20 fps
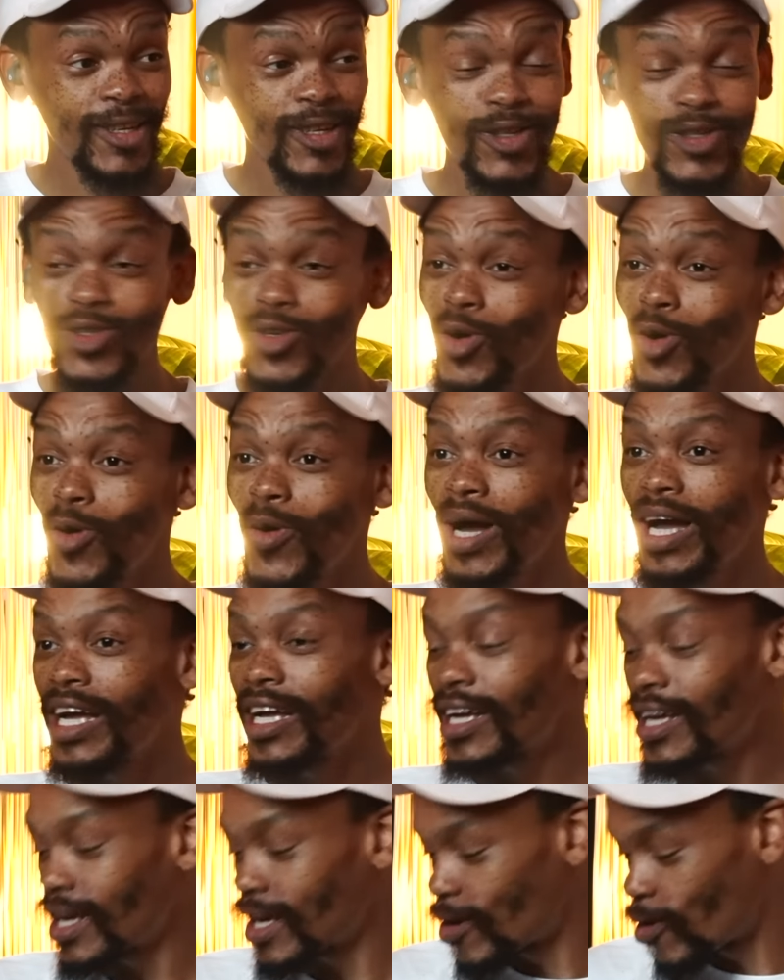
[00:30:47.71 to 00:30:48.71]
So
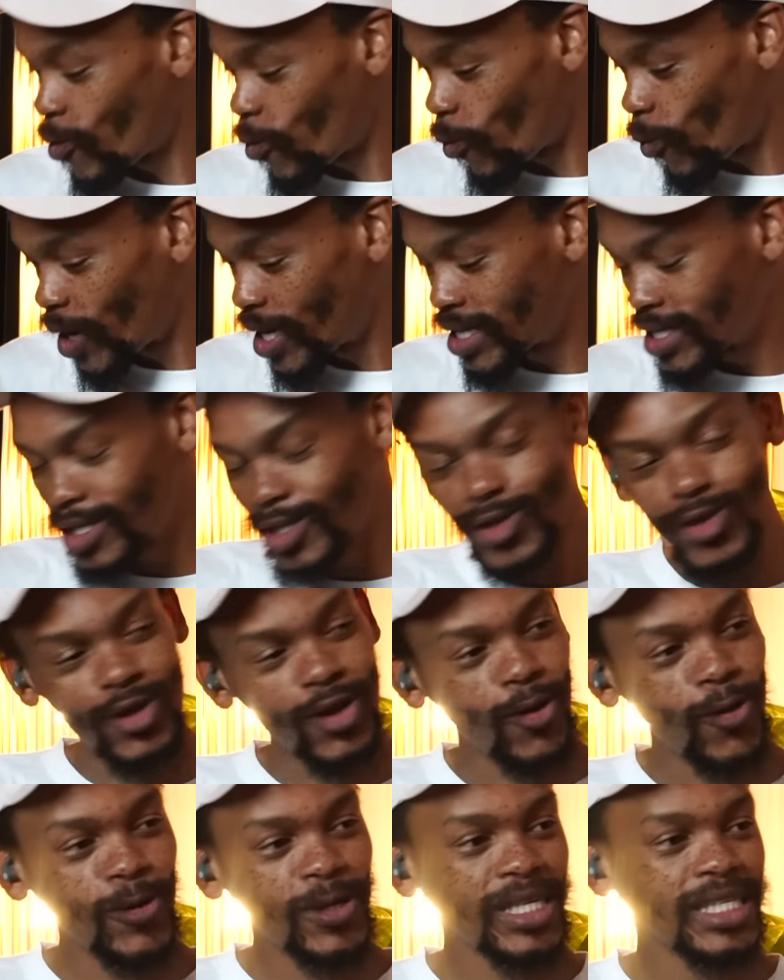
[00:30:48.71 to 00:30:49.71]
I went into the
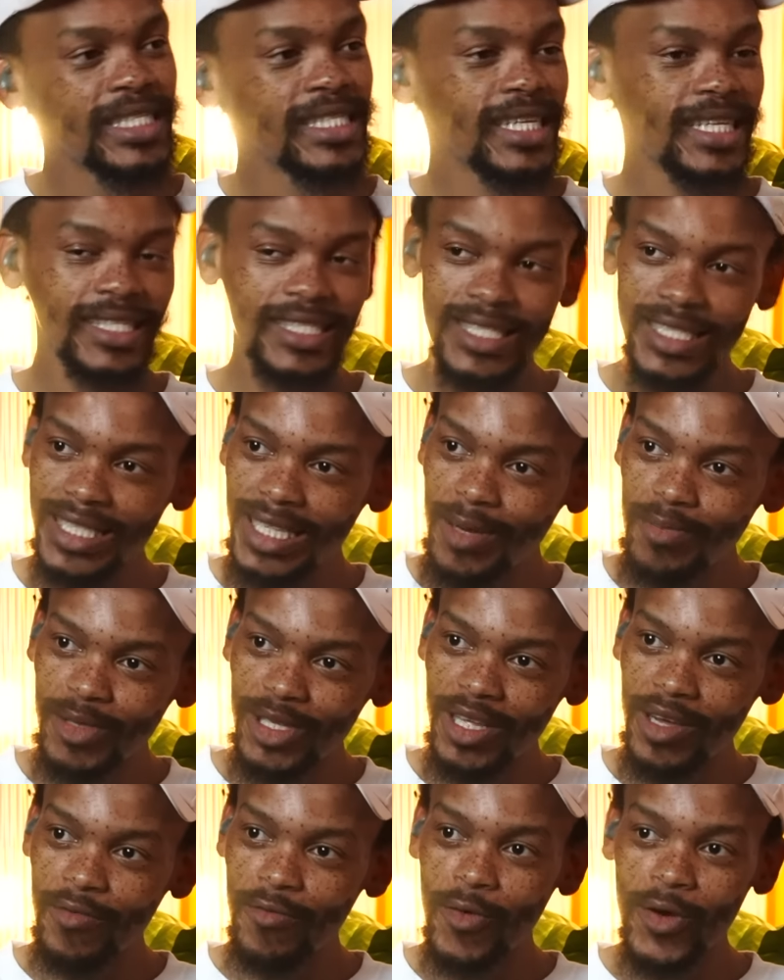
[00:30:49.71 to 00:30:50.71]
holding cell, slept
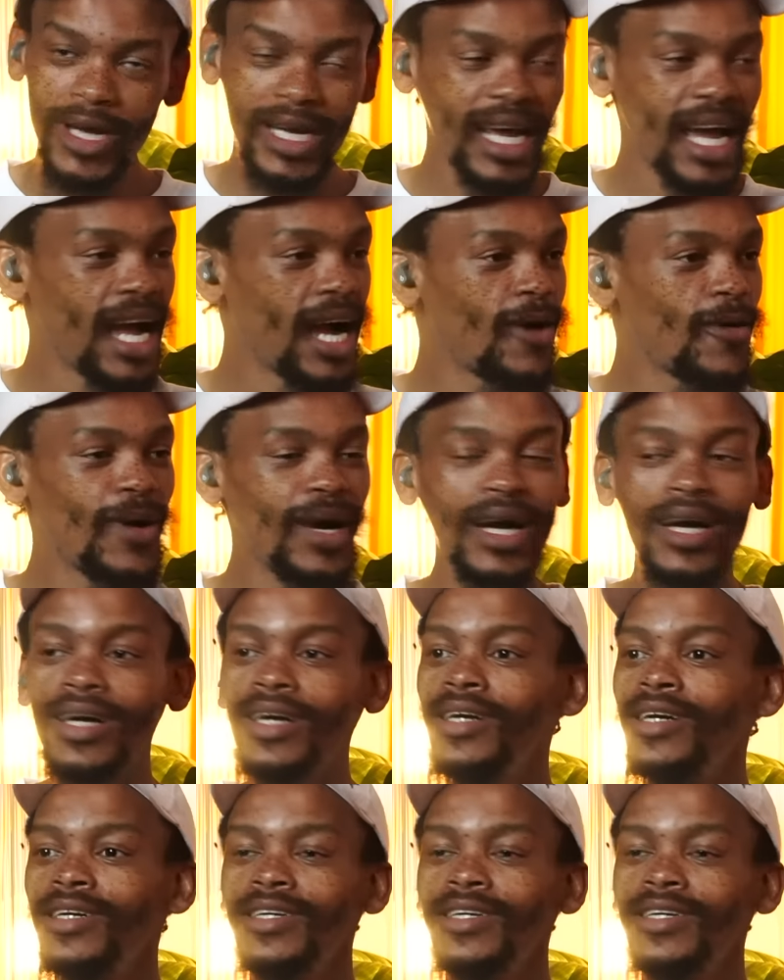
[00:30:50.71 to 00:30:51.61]
there for an hour.